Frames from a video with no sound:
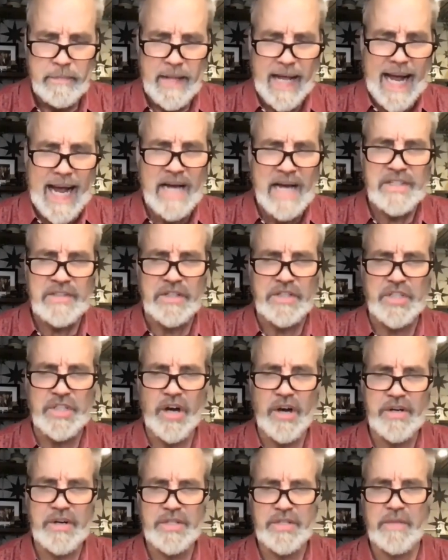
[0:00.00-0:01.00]
As the
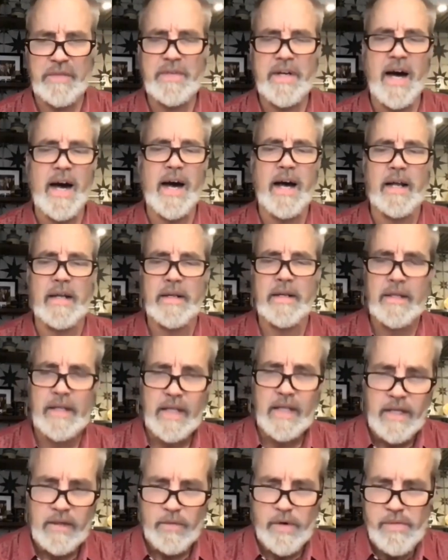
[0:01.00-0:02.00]
church of God,
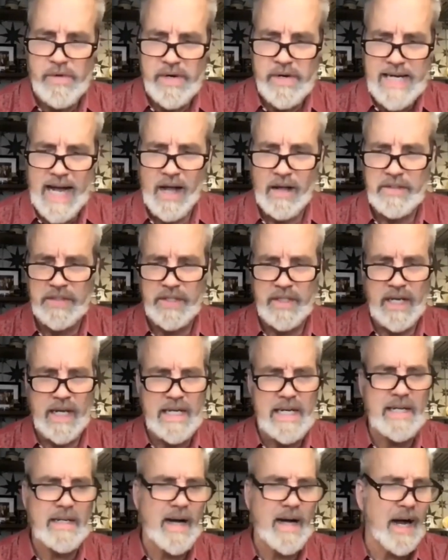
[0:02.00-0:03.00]
we renounce
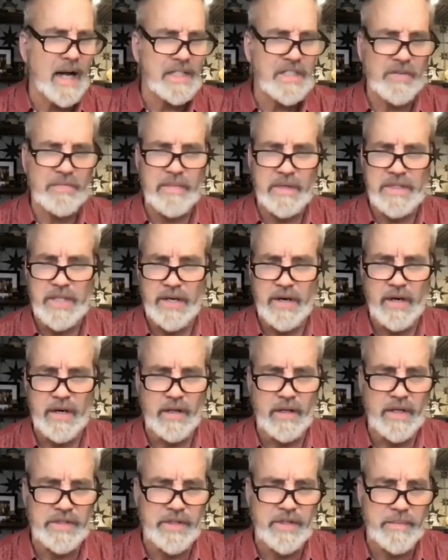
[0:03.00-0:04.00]
any gods of
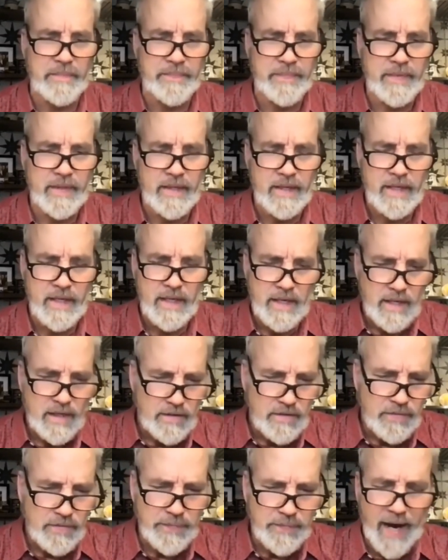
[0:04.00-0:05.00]
materialism.
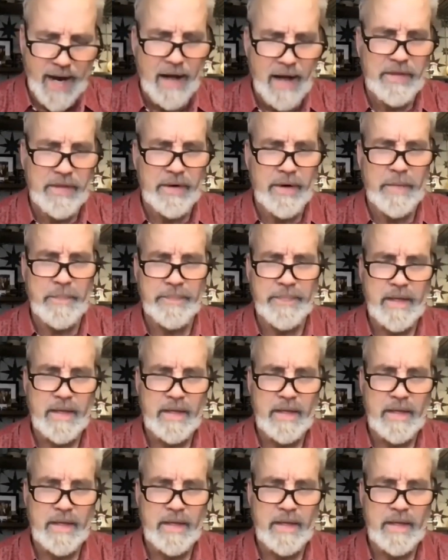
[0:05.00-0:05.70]
Father,